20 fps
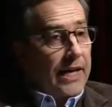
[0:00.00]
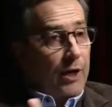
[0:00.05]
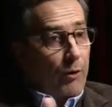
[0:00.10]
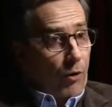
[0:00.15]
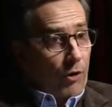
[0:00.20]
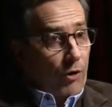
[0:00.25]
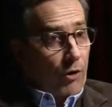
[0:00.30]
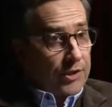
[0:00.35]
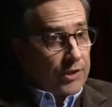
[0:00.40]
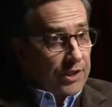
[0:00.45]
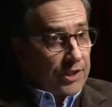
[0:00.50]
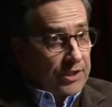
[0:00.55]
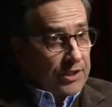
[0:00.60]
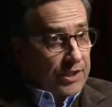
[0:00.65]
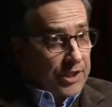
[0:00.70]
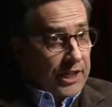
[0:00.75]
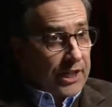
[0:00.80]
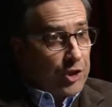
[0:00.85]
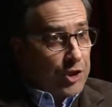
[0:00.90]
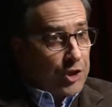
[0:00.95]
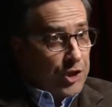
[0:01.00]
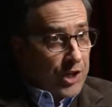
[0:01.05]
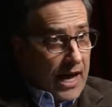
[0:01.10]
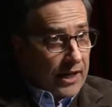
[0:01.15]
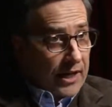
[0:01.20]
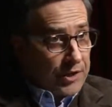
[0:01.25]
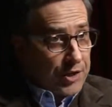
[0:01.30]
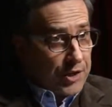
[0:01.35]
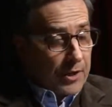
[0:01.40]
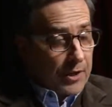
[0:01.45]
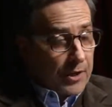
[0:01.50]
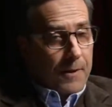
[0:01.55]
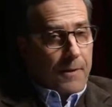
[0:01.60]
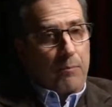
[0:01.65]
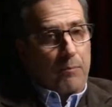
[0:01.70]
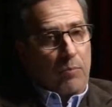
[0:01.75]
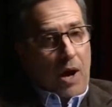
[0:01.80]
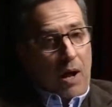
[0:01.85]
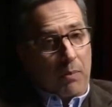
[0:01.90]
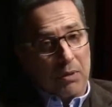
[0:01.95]
It works in Teen Challenge.
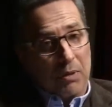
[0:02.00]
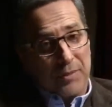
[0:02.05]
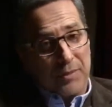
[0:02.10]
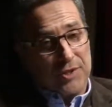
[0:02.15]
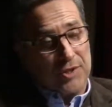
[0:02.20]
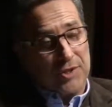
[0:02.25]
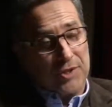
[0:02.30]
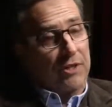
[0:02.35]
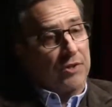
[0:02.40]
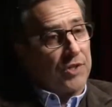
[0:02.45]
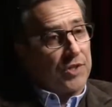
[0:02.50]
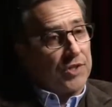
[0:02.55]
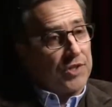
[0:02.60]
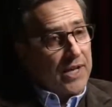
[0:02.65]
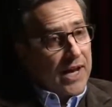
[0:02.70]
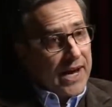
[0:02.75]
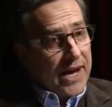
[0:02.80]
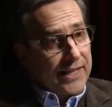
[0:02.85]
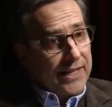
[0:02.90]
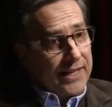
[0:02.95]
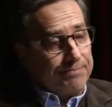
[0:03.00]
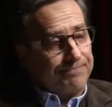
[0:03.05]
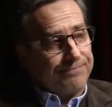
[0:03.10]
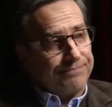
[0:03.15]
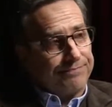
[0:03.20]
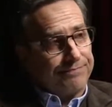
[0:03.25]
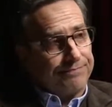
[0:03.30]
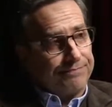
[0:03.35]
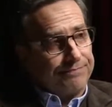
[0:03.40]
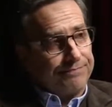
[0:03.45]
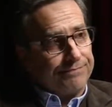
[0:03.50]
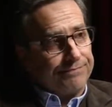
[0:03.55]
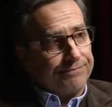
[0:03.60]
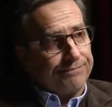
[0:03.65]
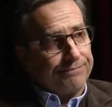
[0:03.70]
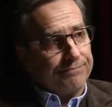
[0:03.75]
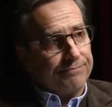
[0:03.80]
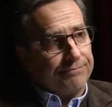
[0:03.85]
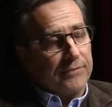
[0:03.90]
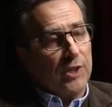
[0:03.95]
Problem is, in our society,
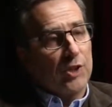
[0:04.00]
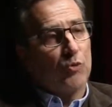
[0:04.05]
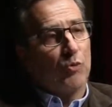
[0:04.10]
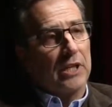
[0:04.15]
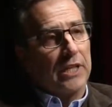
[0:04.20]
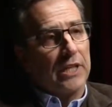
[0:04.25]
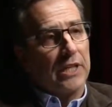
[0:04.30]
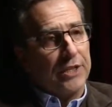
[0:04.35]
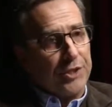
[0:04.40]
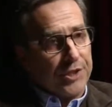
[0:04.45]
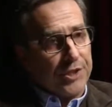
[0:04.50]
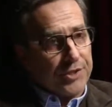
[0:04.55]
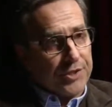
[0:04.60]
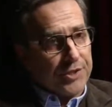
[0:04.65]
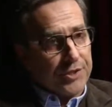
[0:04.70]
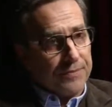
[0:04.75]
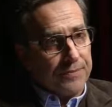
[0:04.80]
it's religious.